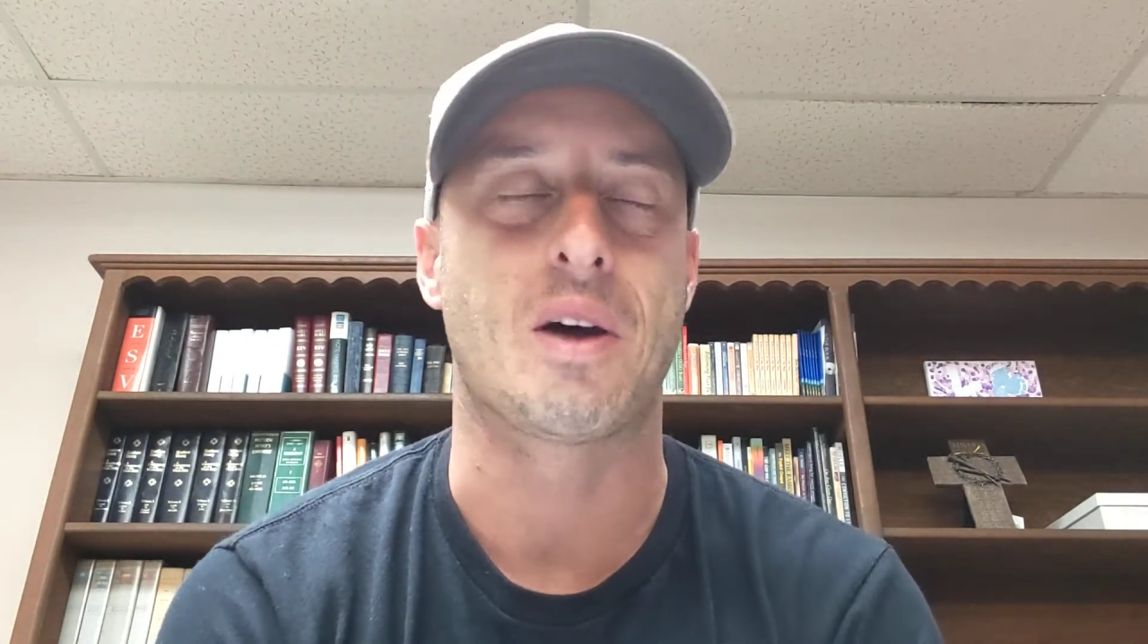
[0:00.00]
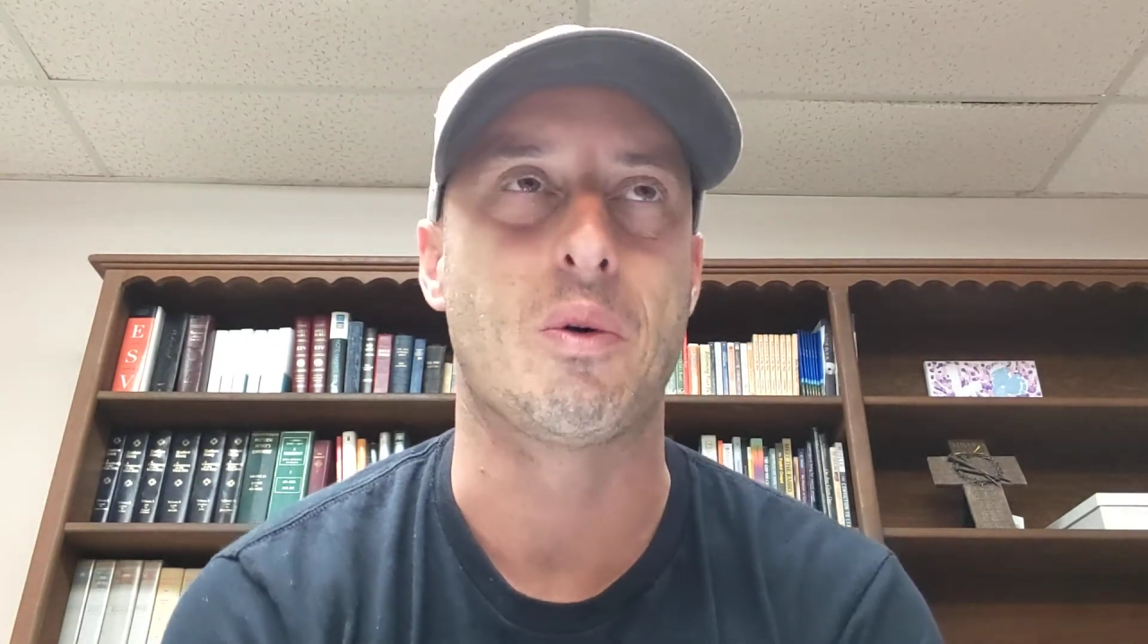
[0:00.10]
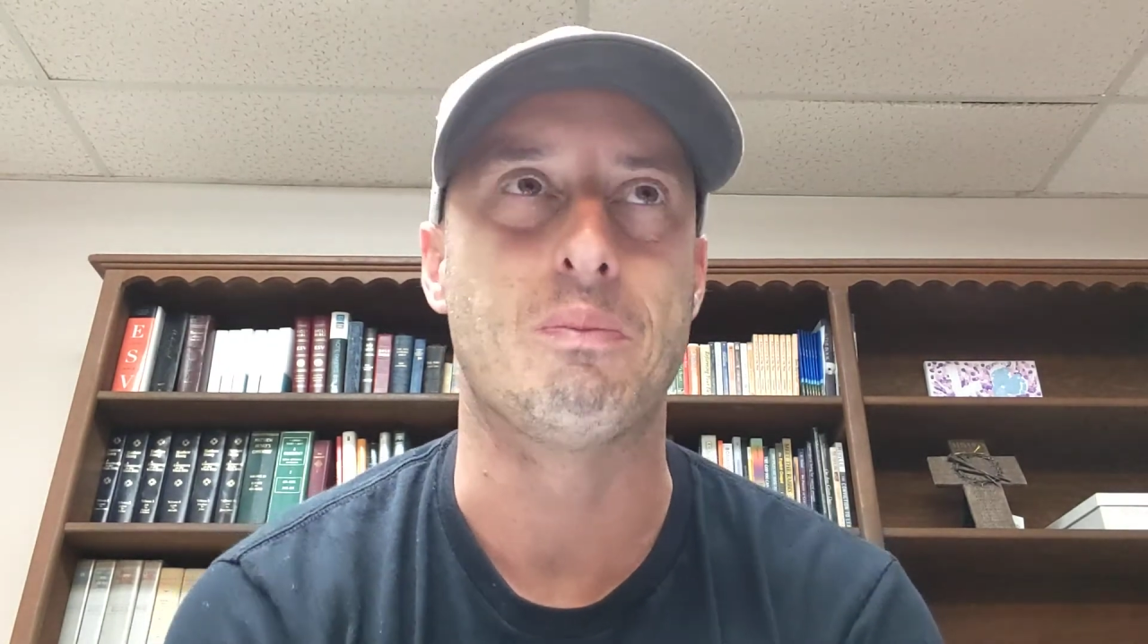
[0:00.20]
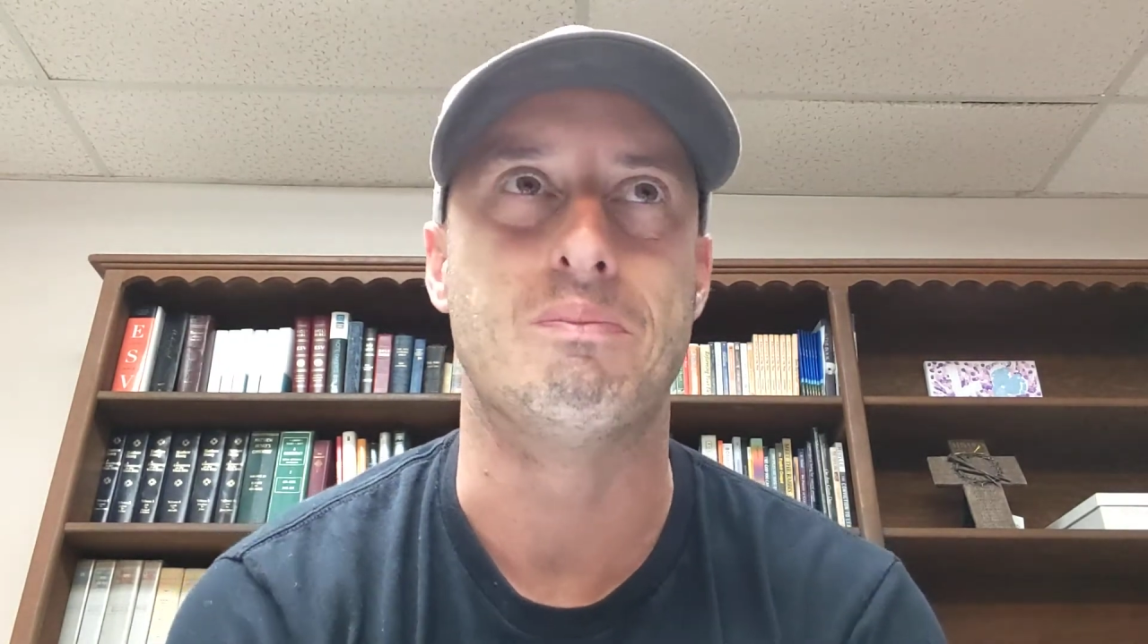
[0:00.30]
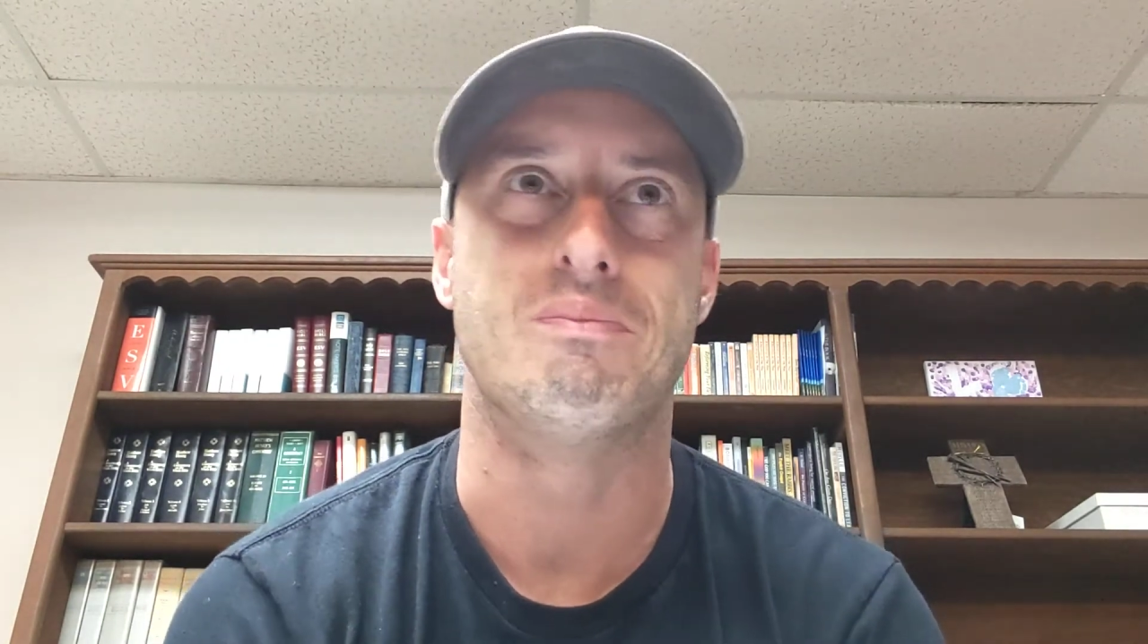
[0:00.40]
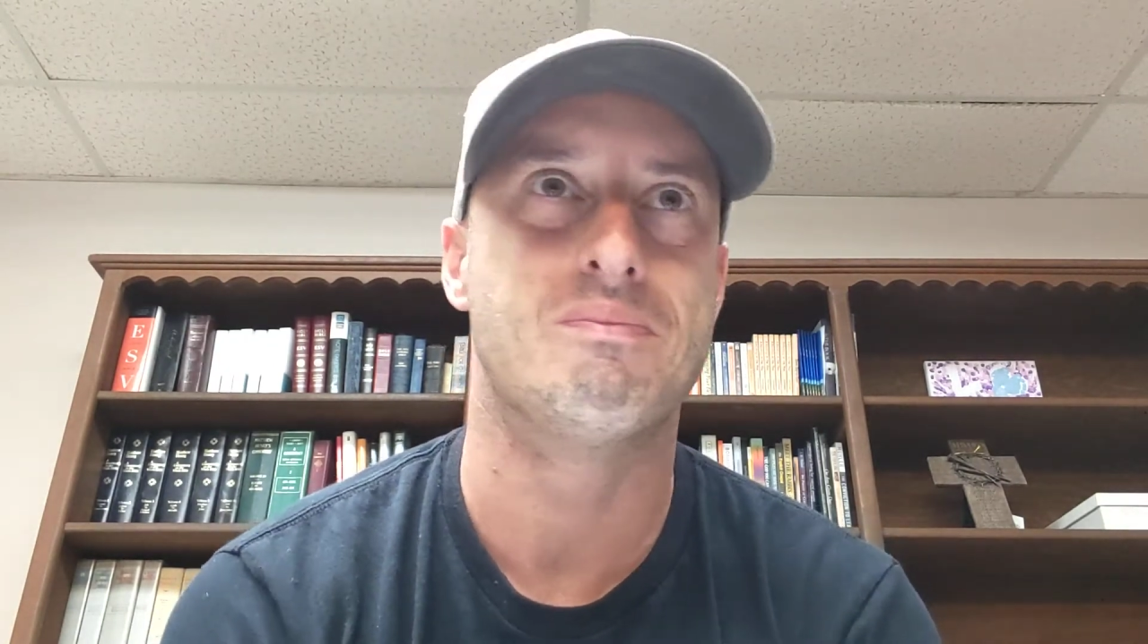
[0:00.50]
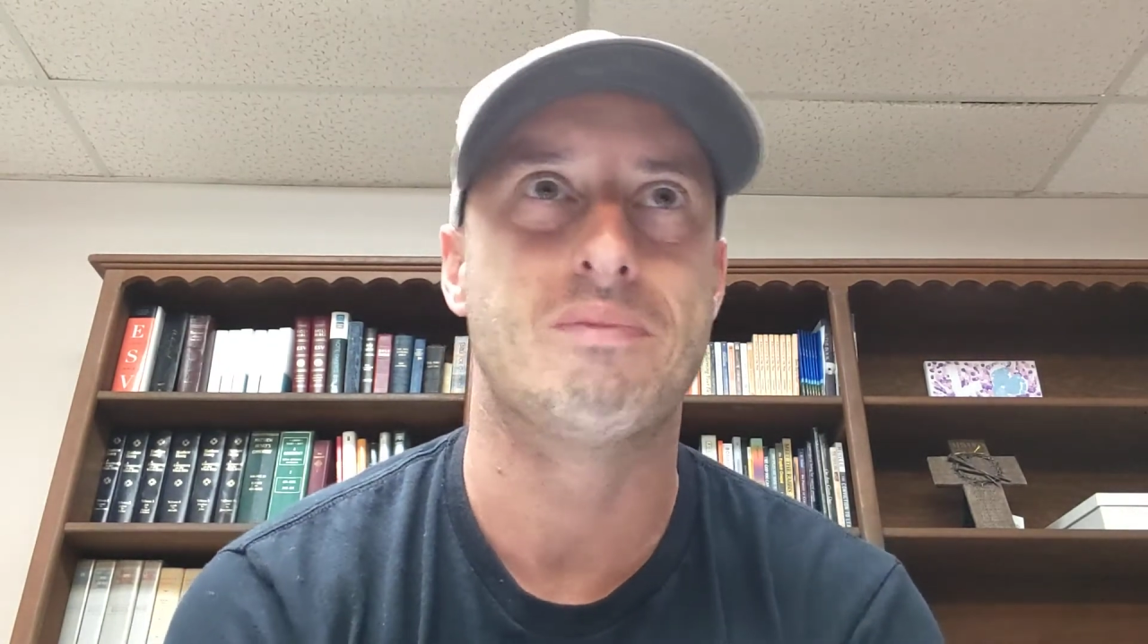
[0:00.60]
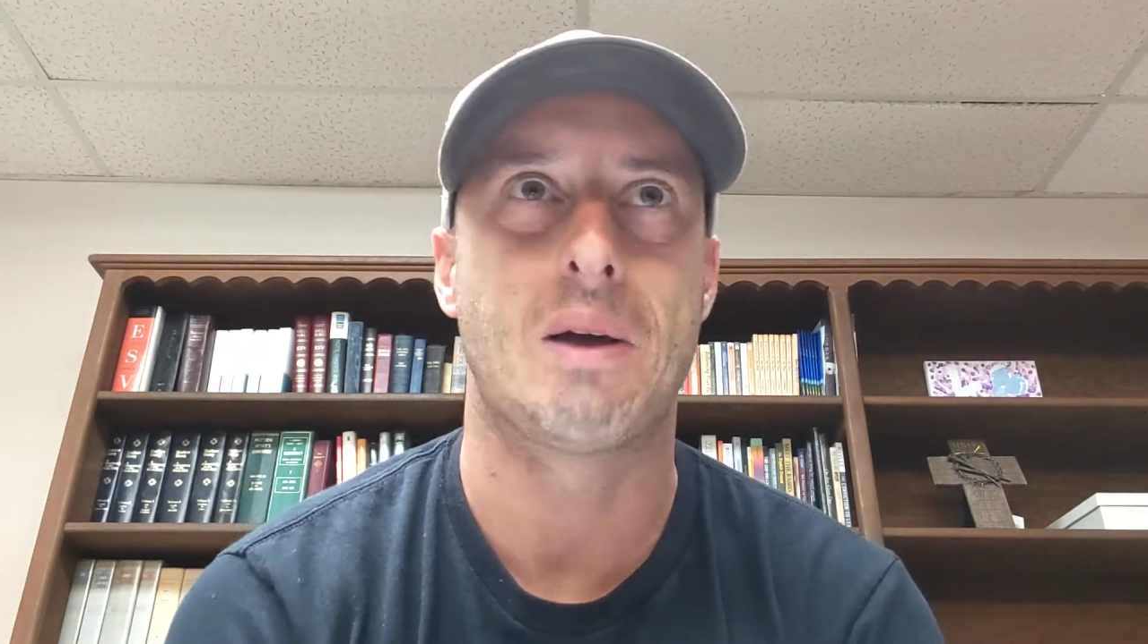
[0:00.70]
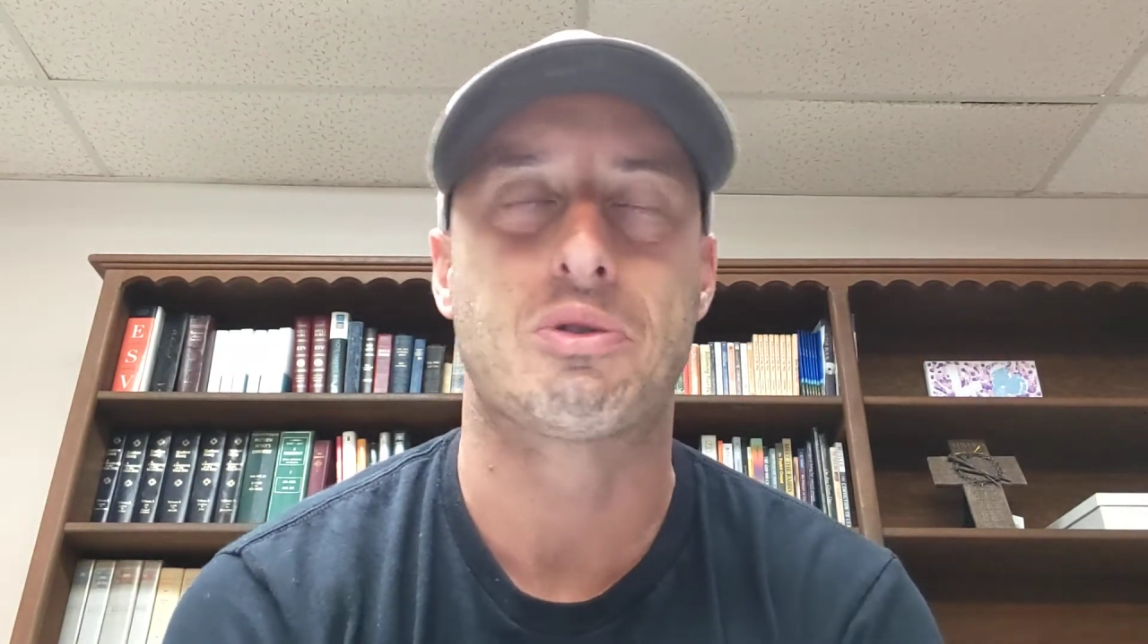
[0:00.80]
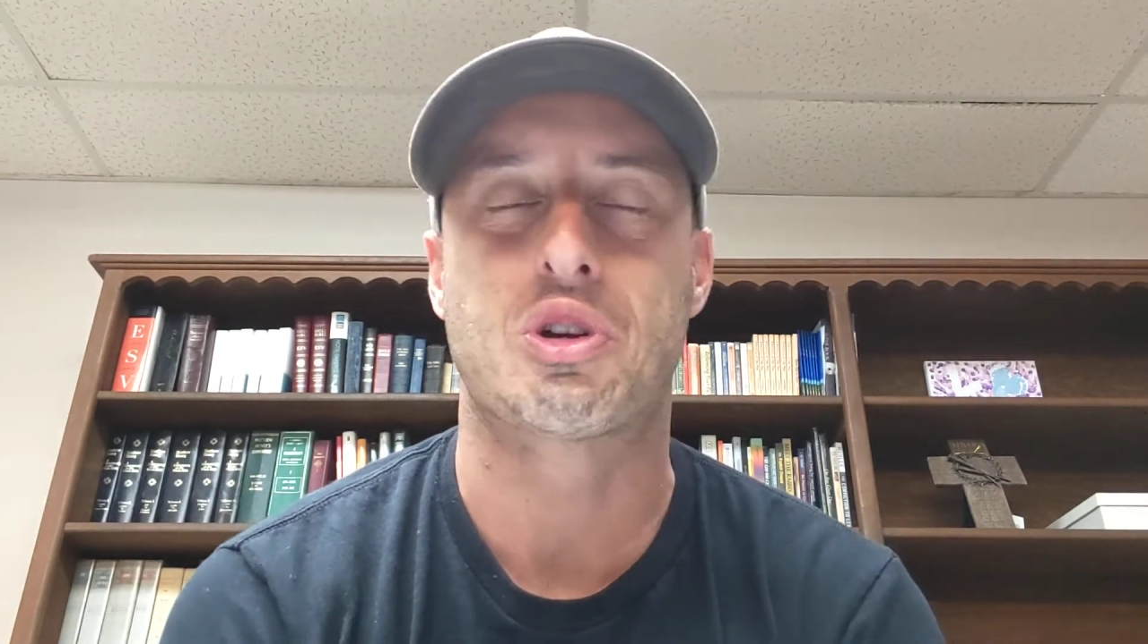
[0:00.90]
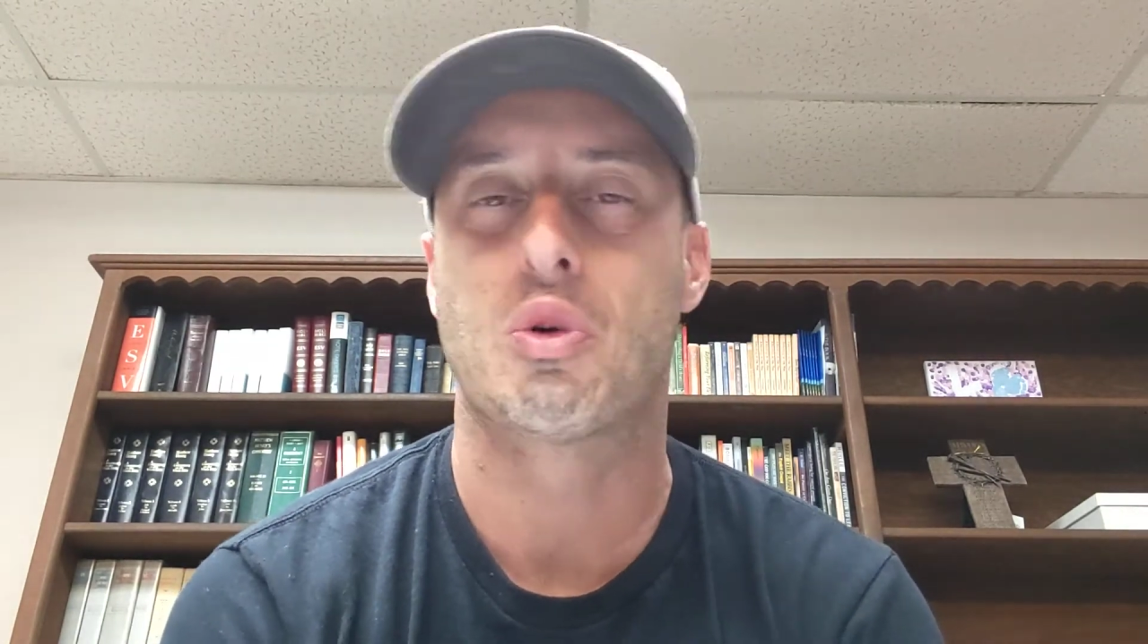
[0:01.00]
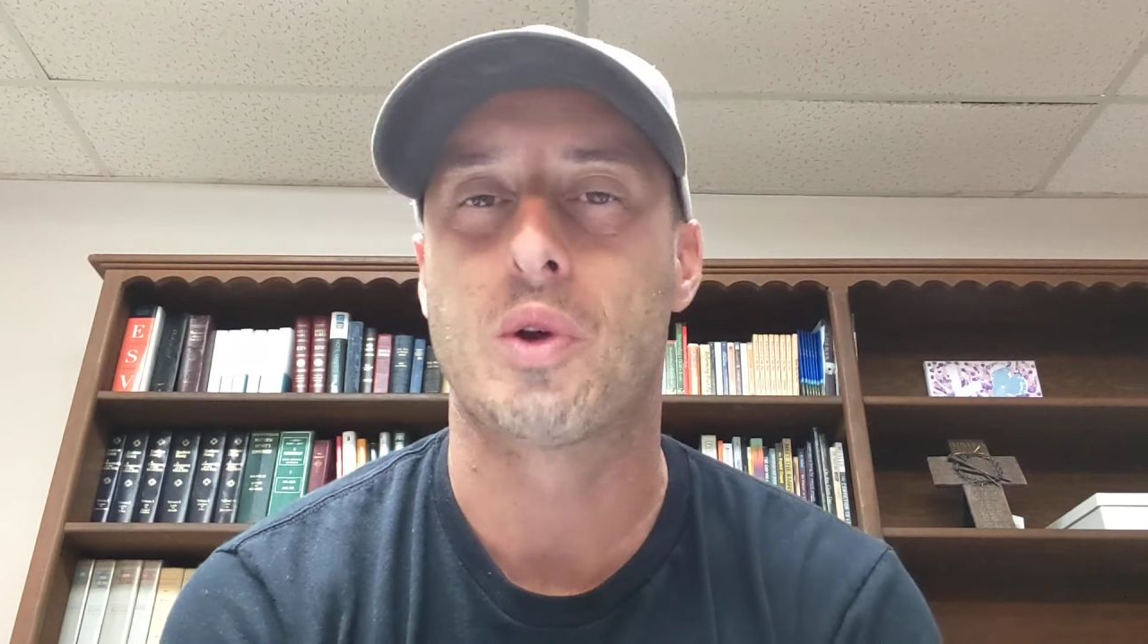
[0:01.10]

I'm sure